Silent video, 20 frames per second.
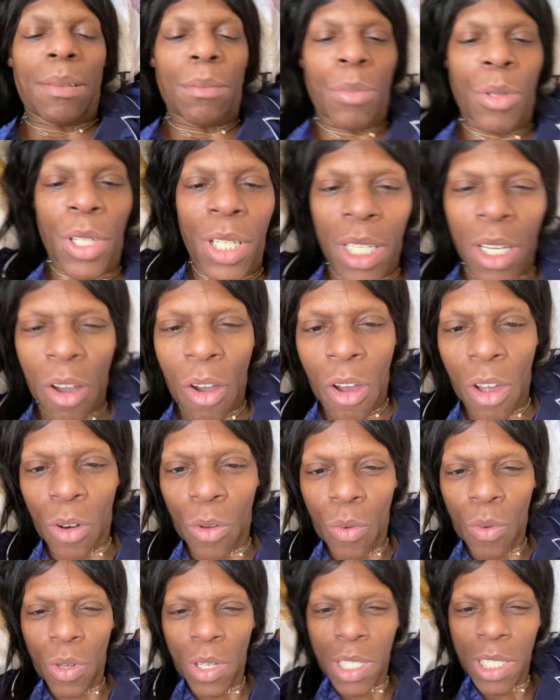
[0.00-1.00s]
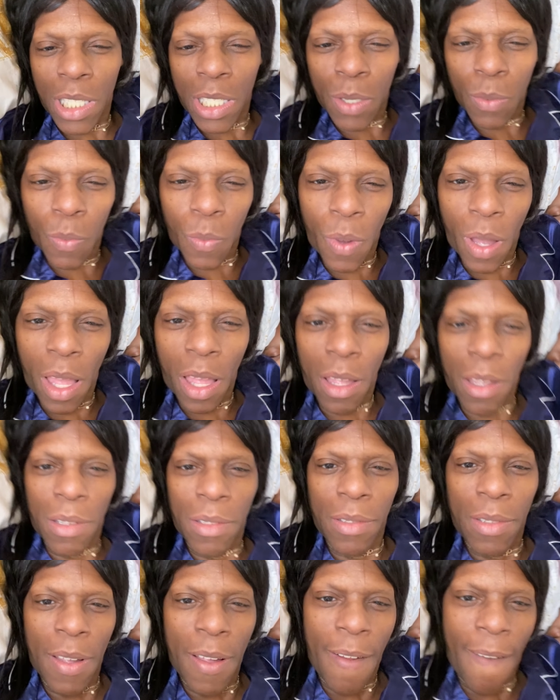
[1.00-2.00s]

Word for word: Pray God all is well.